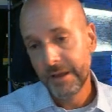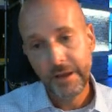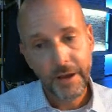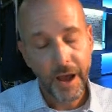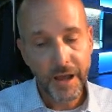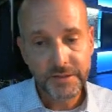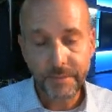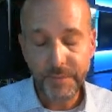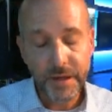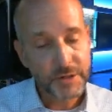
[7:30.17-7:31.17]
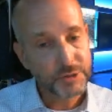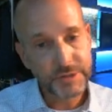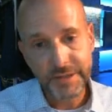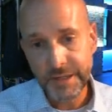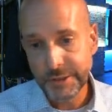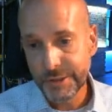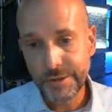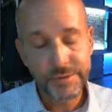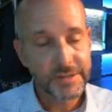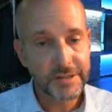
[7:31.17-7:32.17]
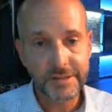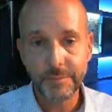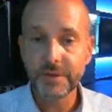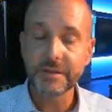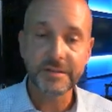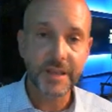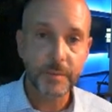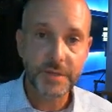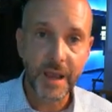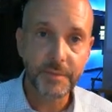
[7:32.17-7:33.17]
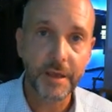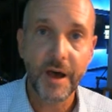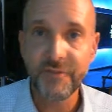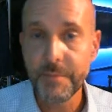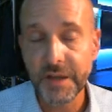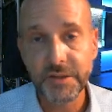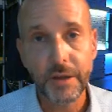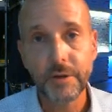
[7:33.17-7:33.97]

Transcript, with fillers: uh, something interesting, two systems at the same time in the Gulf of Mexico.